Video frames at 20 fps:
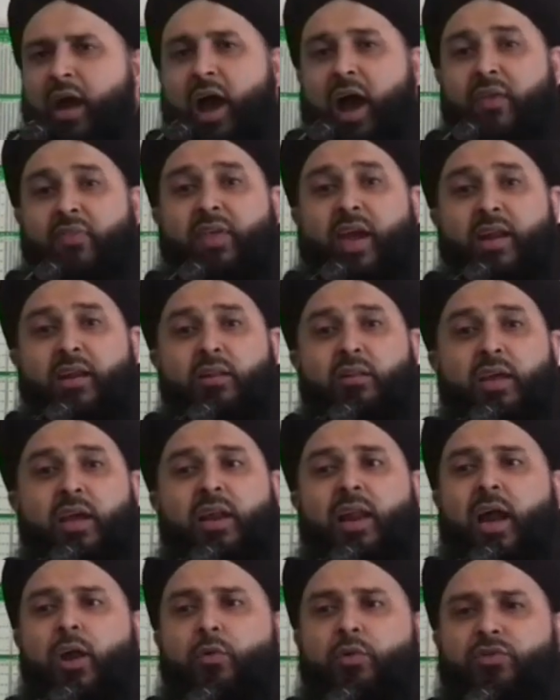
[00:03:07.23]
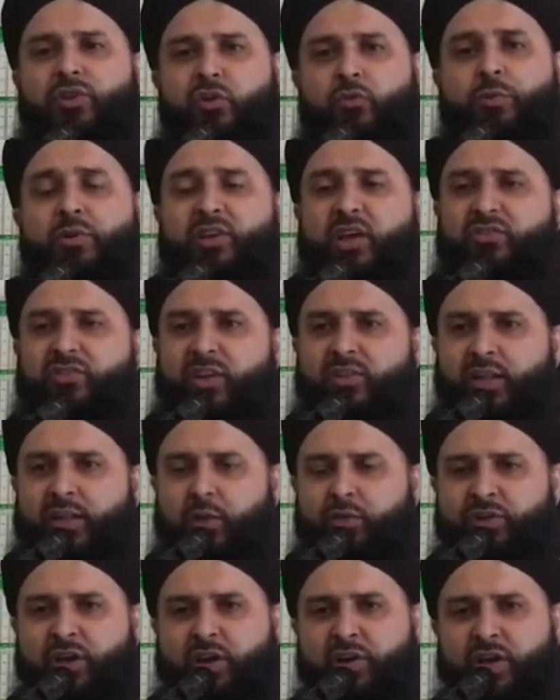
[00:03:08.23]
And then their land was dispossessed and then
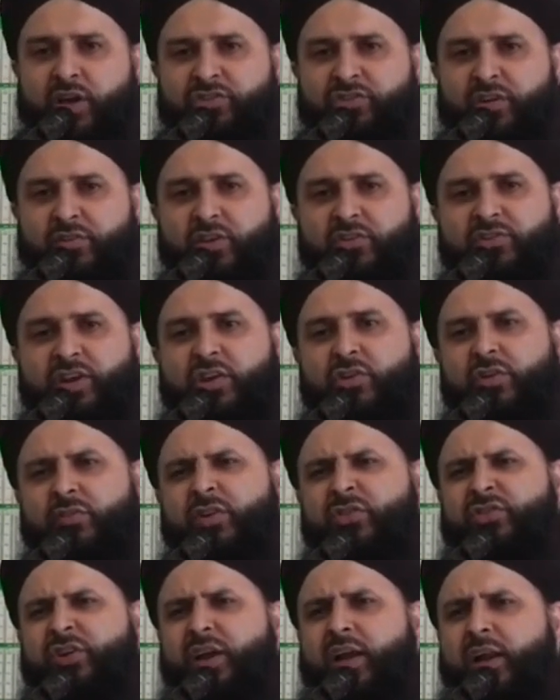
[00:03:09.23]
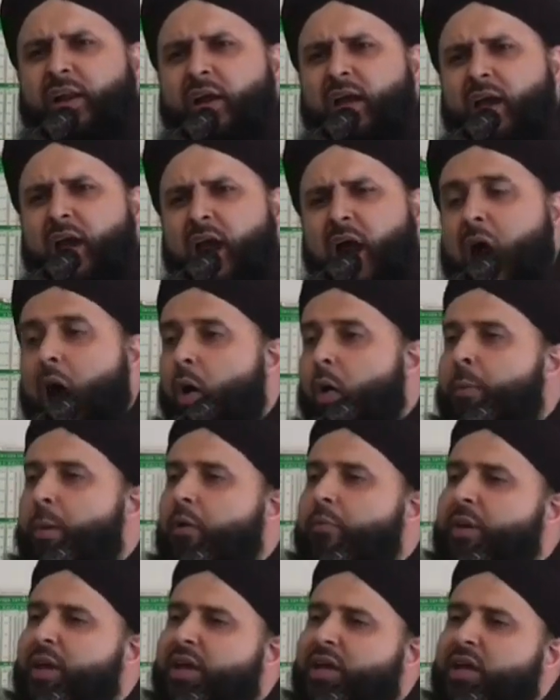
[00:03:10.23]
there was the creation of the state of Israel. How
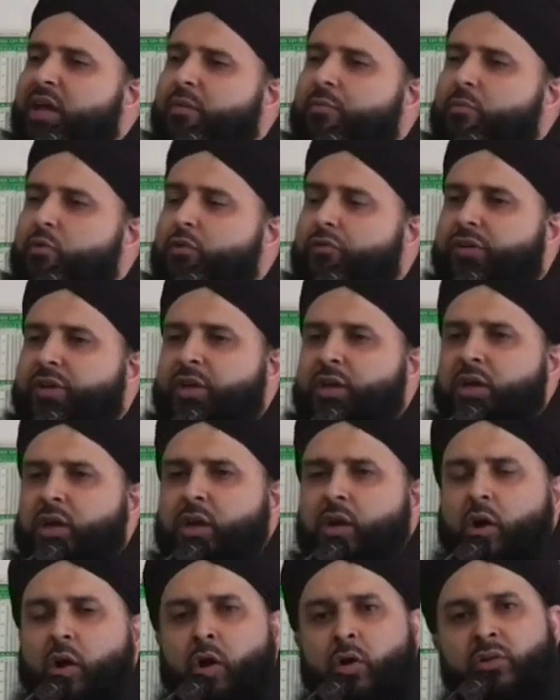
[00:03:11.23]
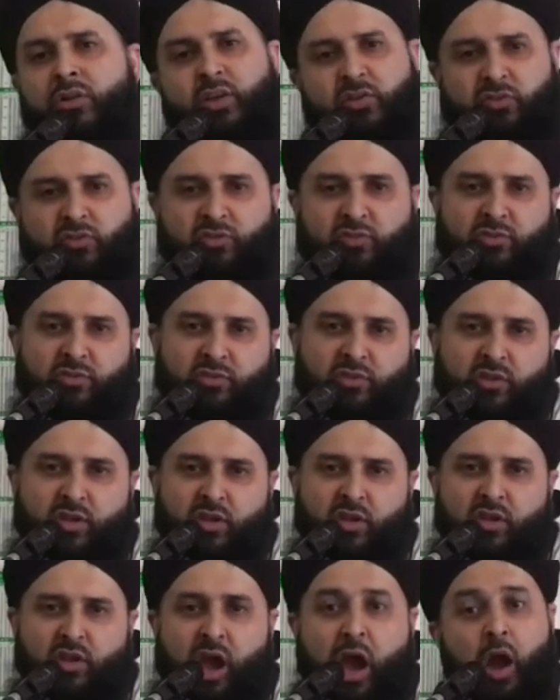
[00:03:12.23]
about making a movie on this?
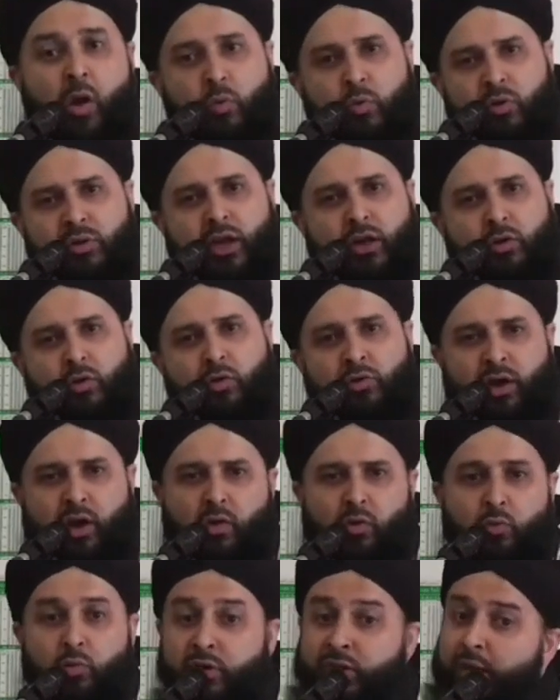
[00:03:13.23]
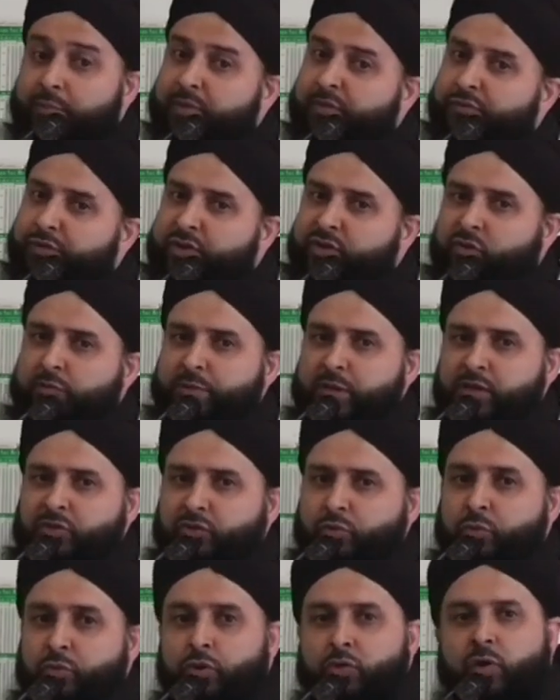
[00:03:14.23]
How would that go down? Would that be free
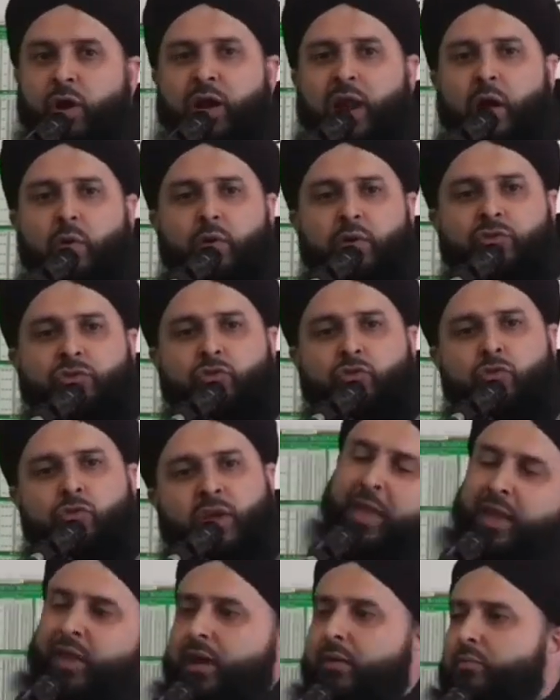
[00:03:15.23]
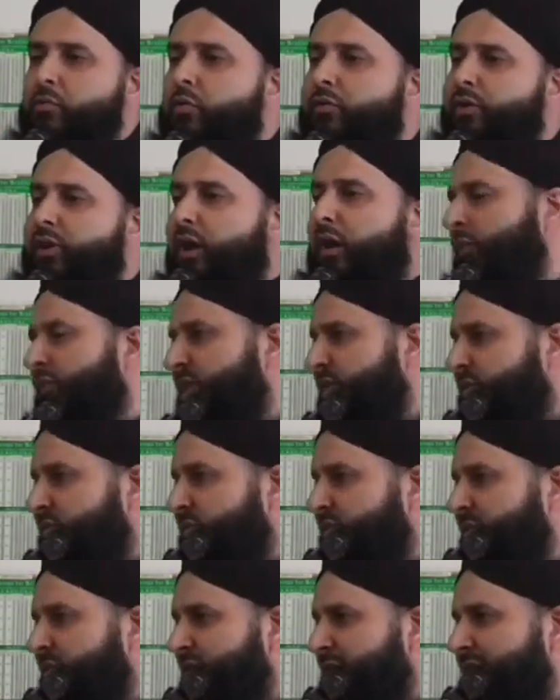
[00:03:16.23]
speech? Would you allow us to make a movie on
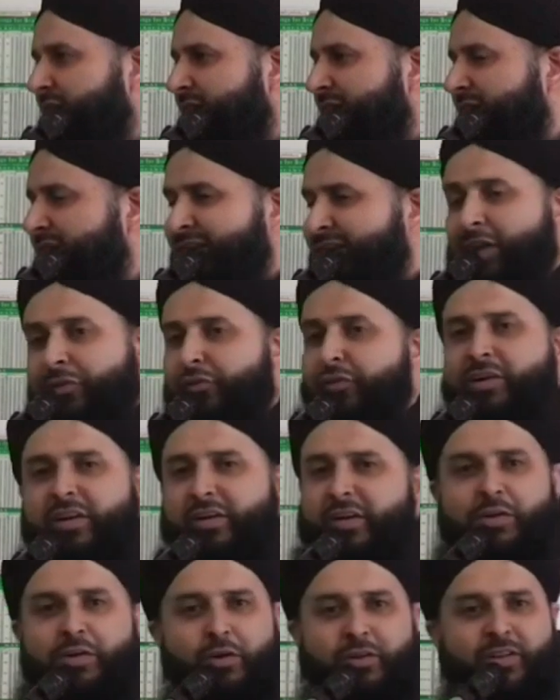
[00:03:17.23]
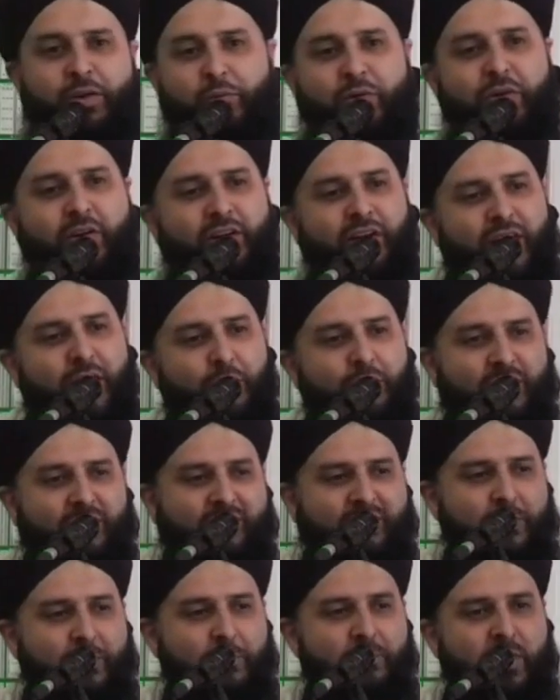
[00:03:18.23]
this? Definitely not. They would not allow
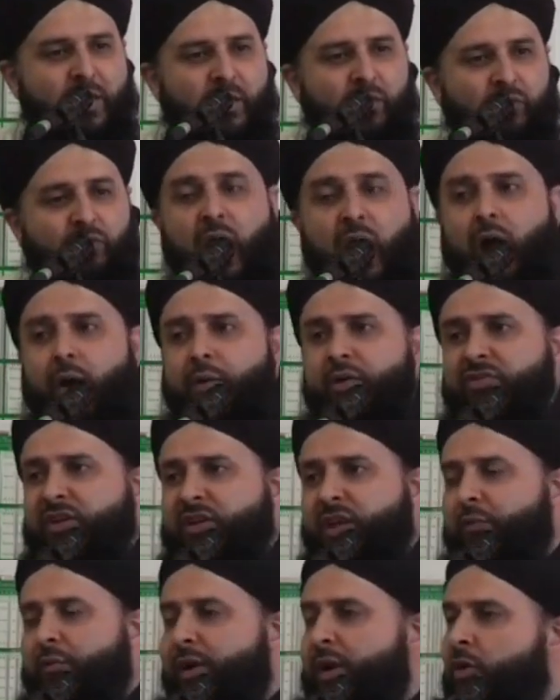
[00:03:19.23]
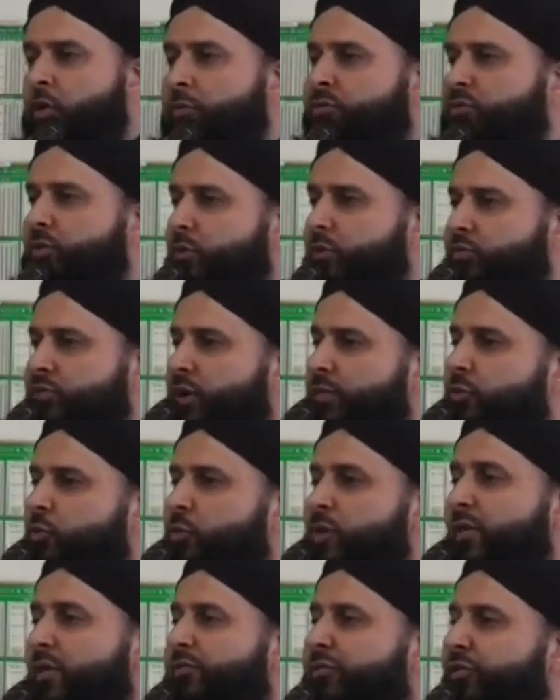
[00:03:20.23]
this. So how is it that when it comes to Muslims,
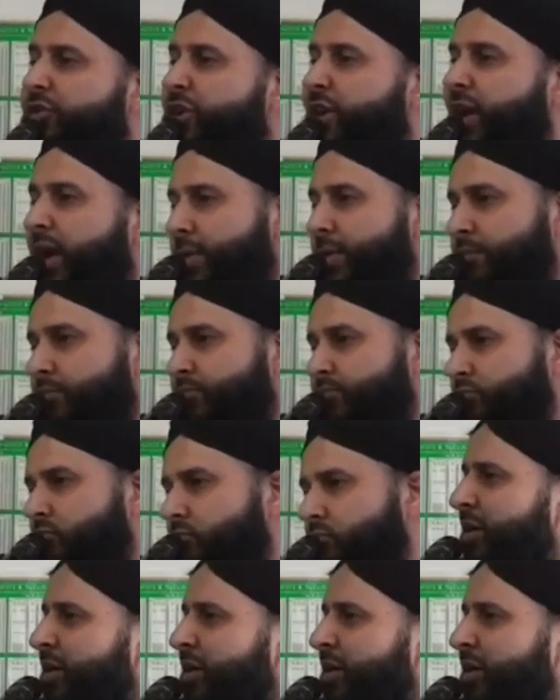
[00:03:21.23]
we are free game?